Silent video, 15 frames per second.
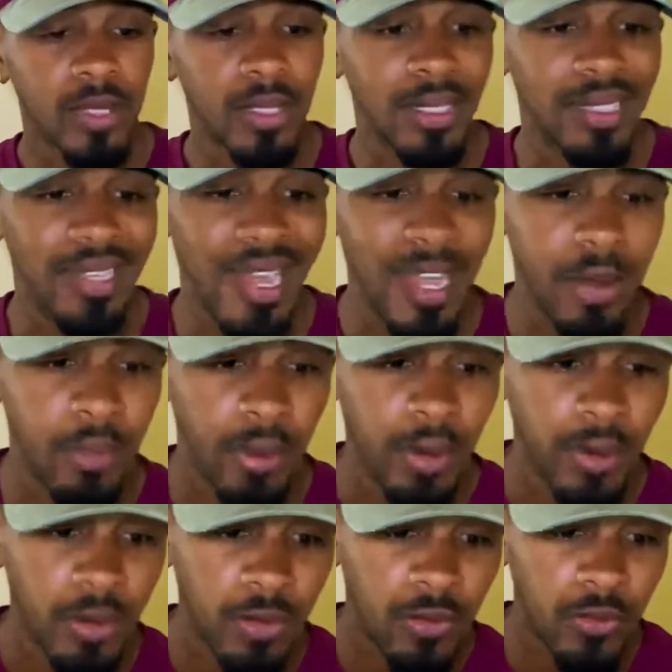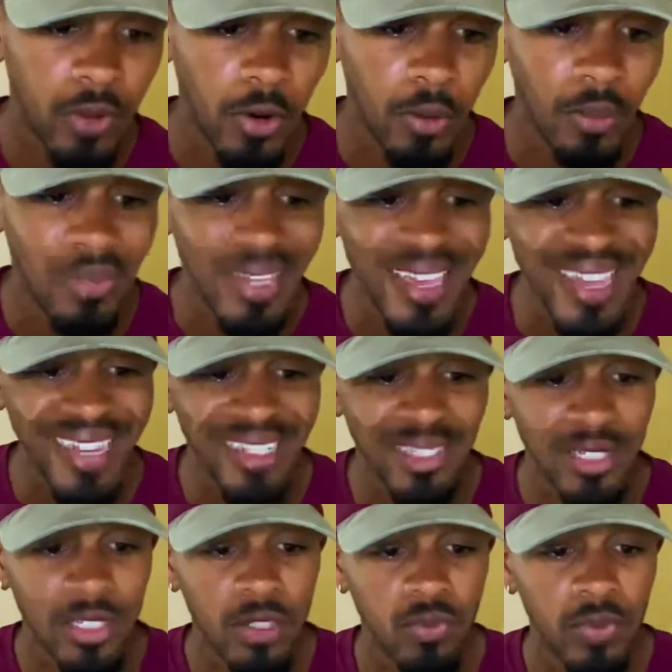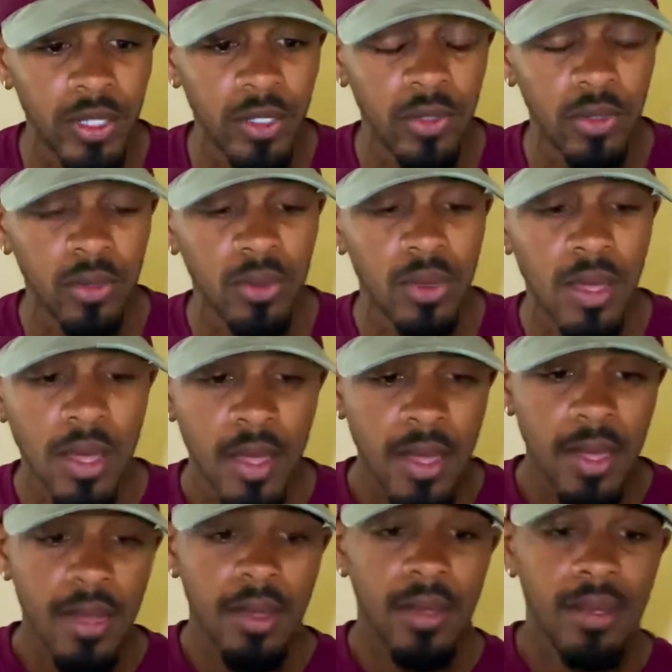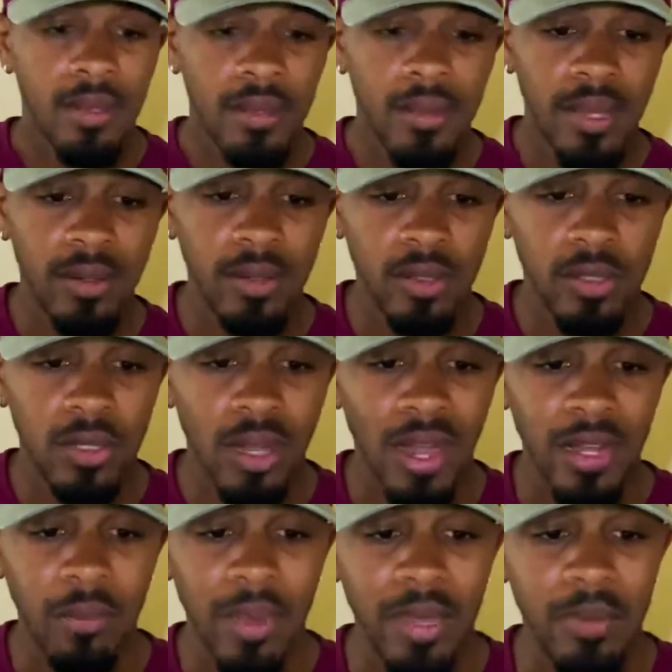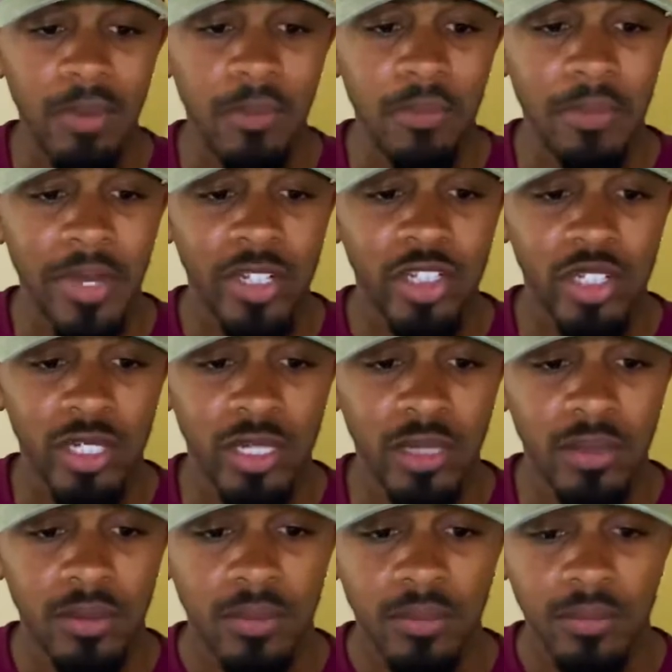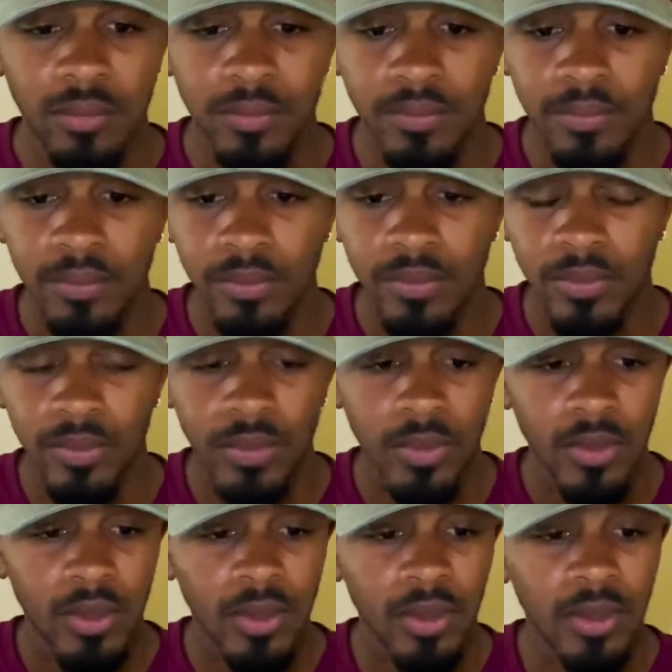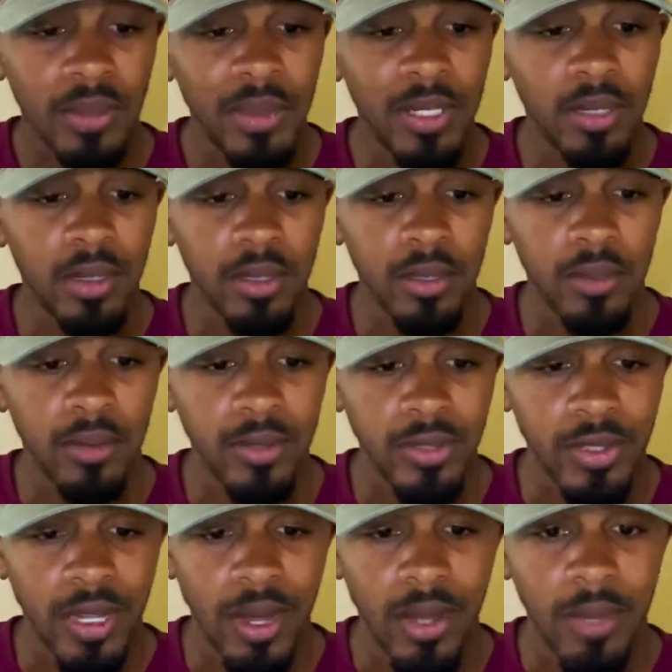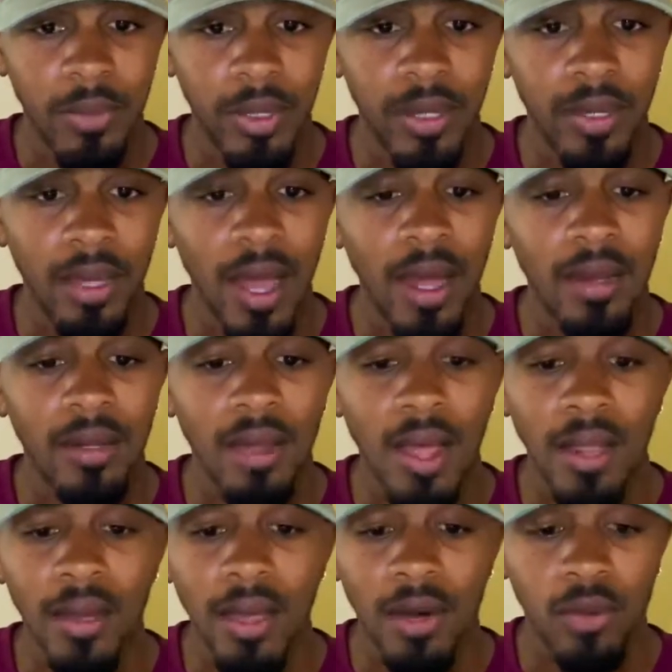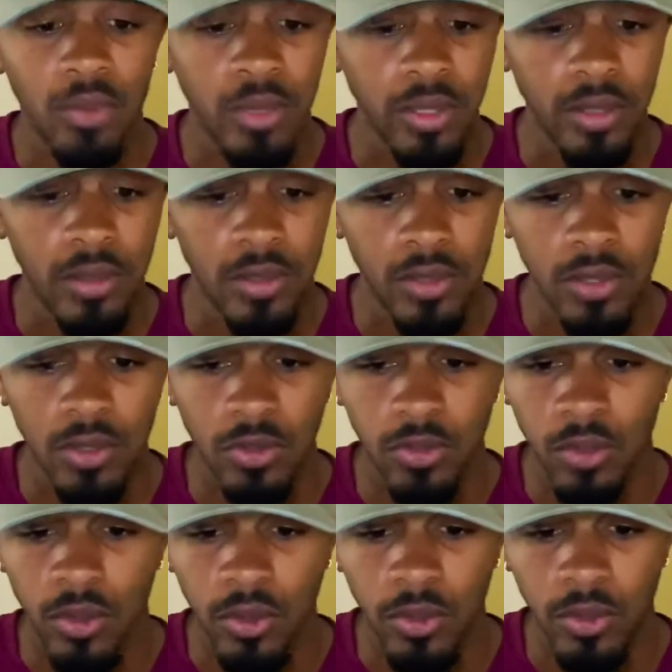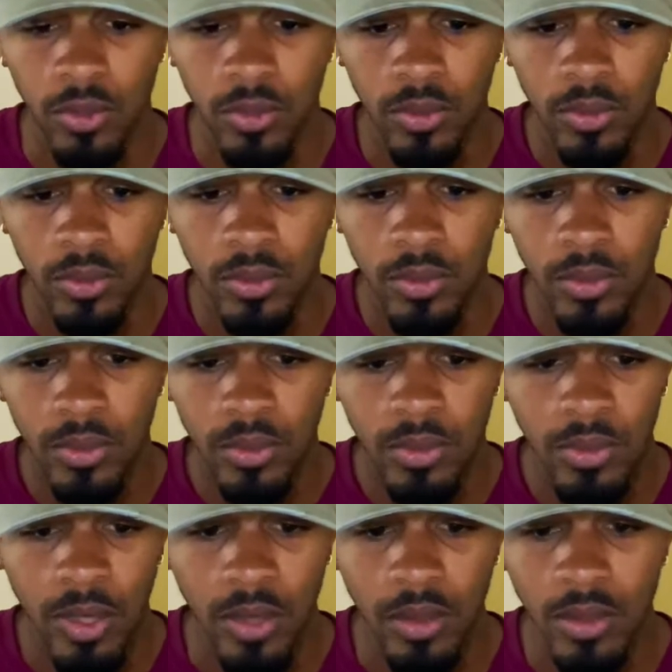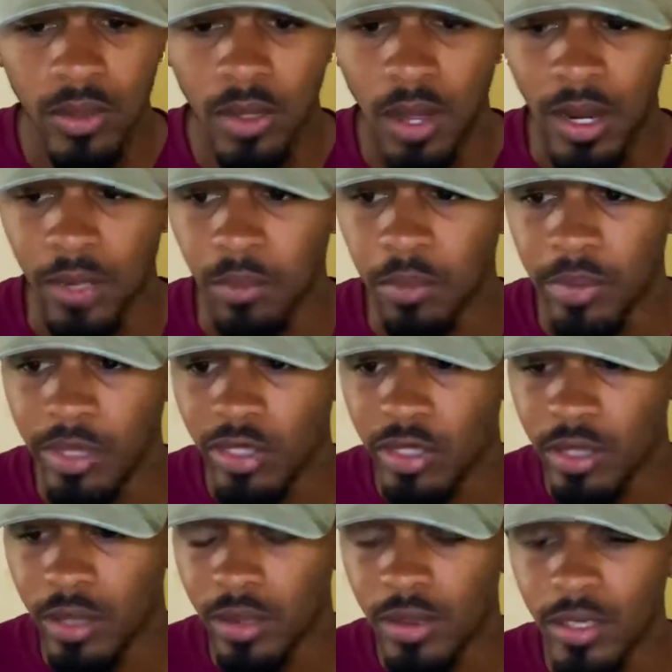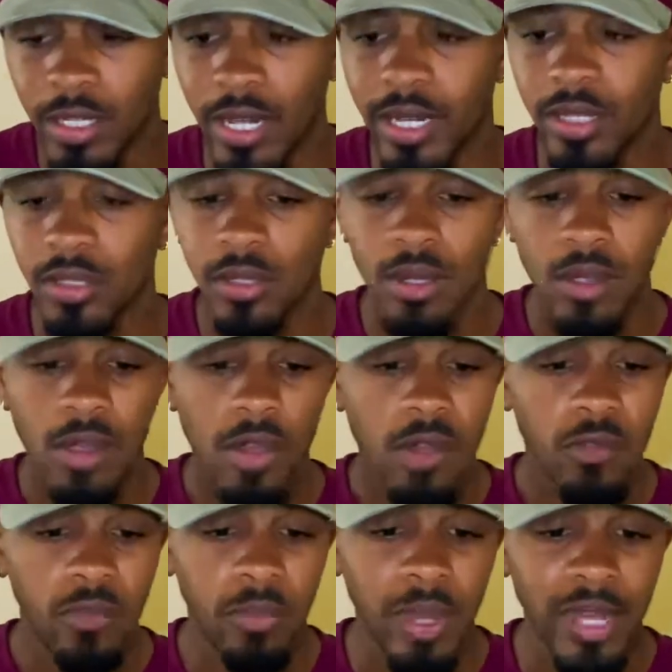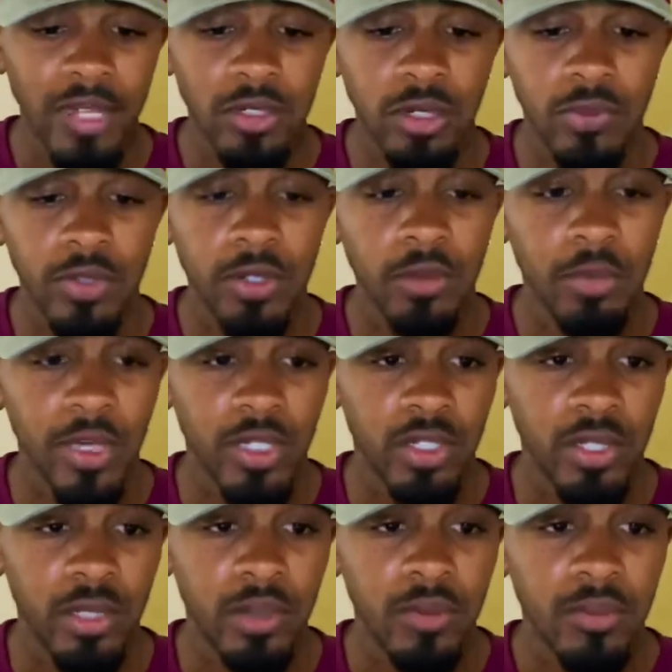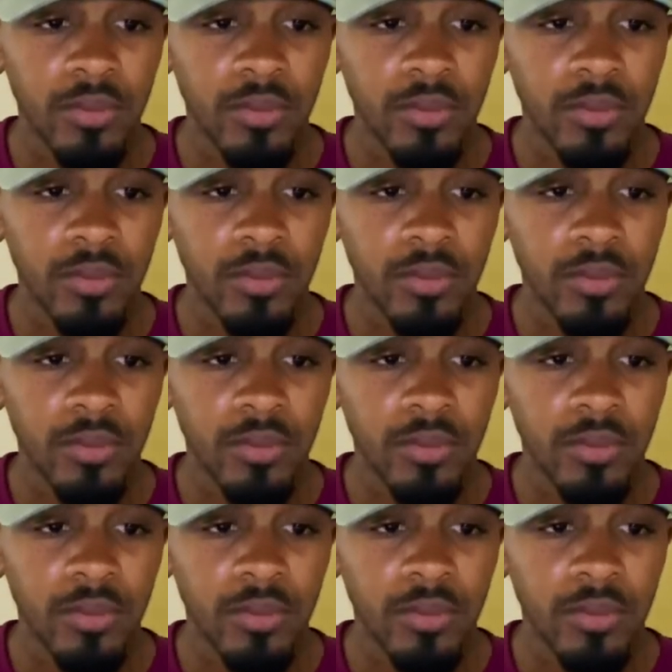Gabriel from Exesville, that looks like maybe Michigan. Let me click on this guy, man. I don't want to get this stuff wrong. It looks like Michigan. Yes, from Exesville, Michigan.